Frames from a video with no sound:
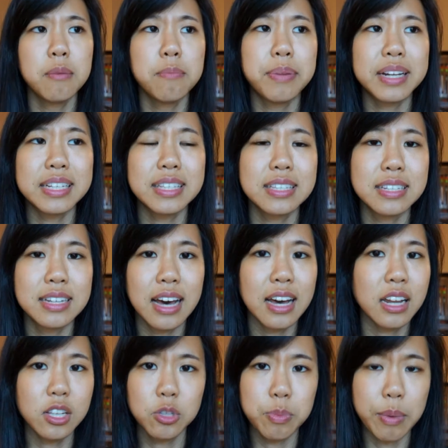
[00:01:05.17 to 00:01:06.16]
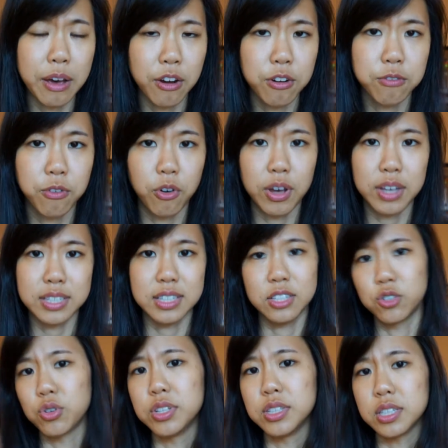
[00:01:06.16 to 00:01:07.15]
but it's not as powerful as
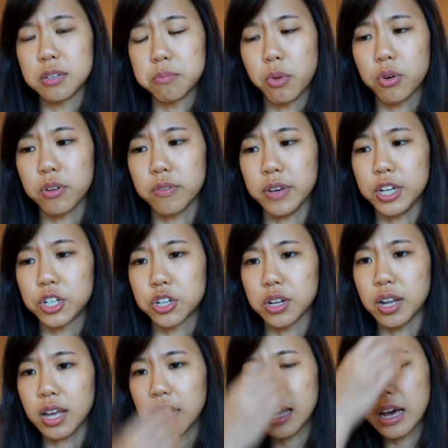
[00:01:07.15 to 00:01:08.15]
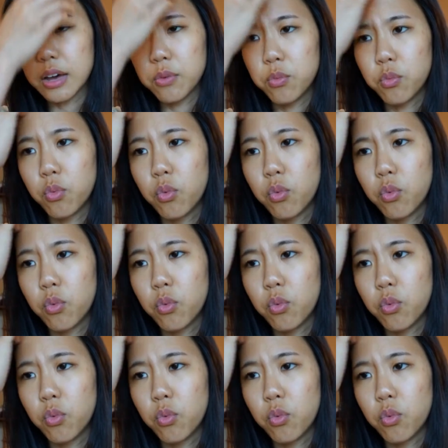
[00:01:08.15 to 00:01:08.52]
intrinsic motivation. And I